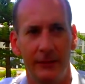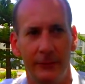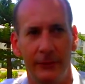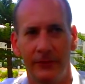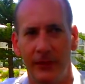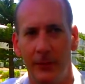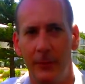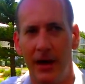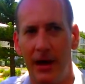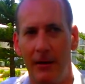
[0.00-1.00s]
We've also got a
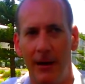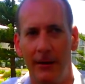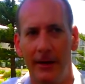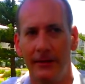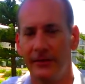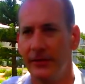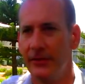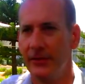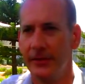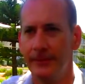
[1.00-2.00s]
bar area too
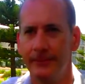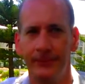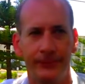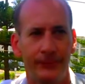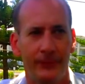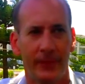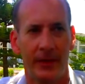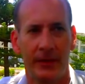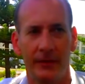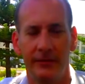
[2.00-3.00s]
that
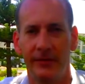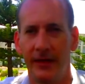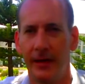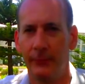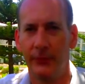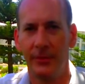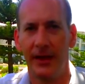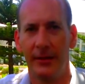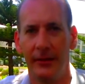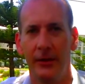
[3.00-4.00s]
can seat up to about
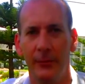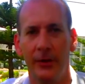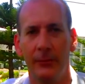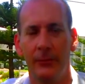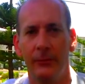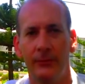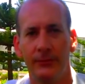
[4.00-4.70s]
30 people.